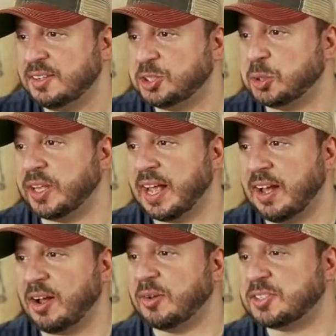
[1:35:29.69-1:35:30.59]
Julia,
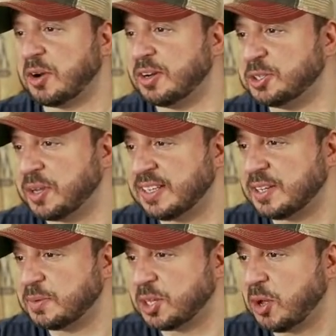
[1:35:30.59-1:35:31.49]
oh, sorry, Julia. So
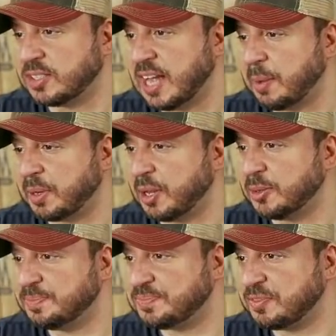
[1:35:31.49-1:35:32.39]
it was a long time
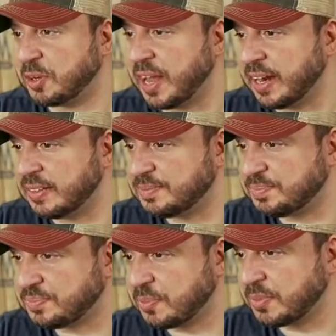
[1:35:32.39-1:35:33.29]
ago. Forget it.
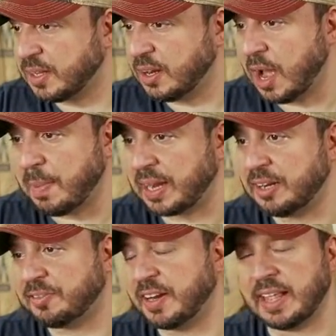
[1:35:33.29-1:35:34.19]
No, I'm not
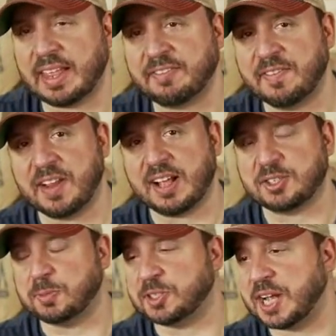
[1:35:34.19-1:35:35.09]
going to forget that $50
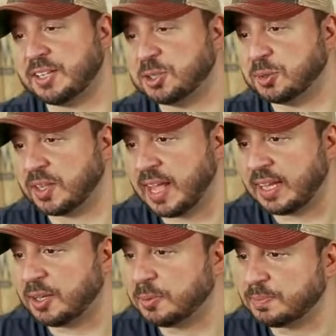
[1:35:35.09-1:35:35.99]
super chat, Julie.
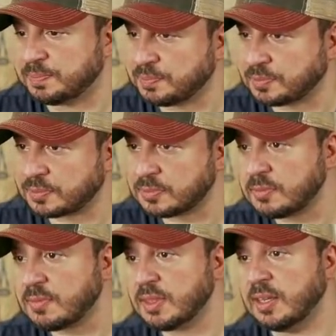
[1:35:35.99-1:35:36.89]
Thank you.
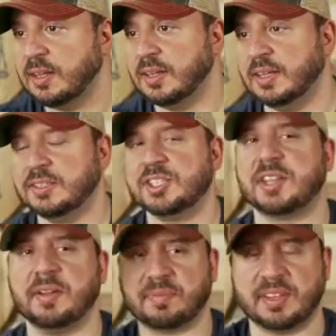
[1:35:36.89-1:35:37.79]
Just
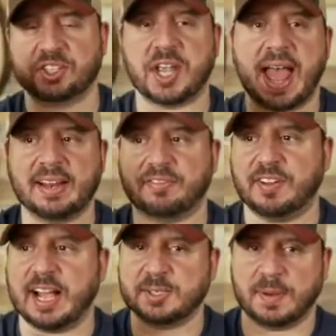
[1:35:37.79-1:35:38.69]
the, the chat
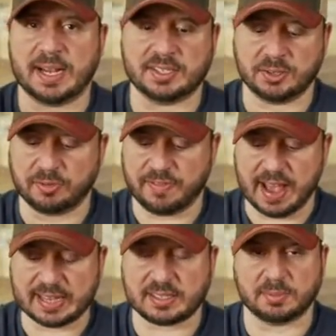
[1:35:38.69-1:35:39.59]
flies by so
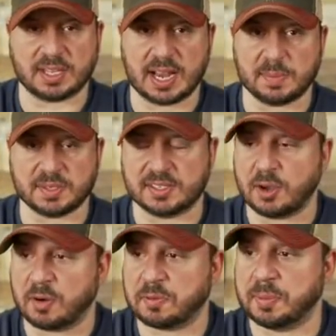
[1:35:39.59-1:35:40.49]
fast sometimes, it's
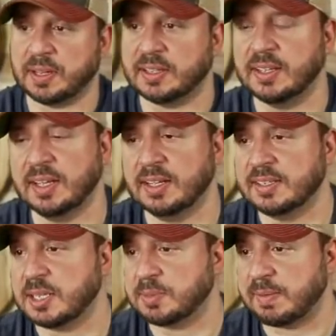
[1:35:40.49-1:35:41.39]
hard for me to
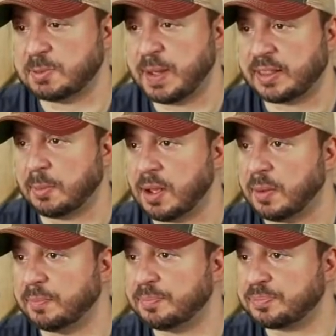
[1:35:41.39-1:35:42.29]
sometimes pick them
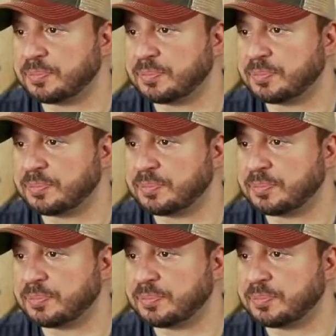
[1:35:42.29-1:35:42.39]
up.